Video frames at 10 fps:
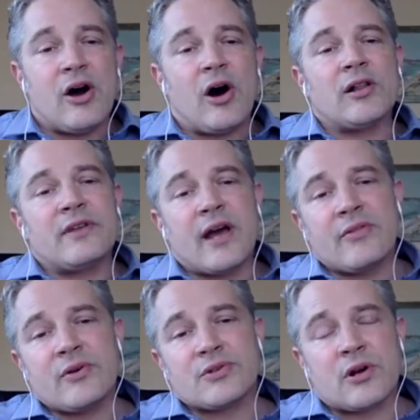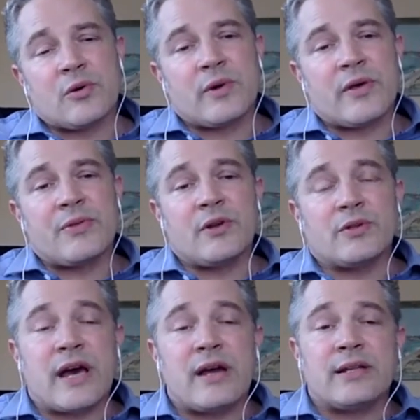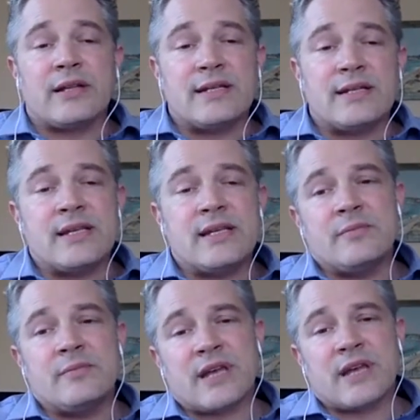and all of the others are with Title IX teams,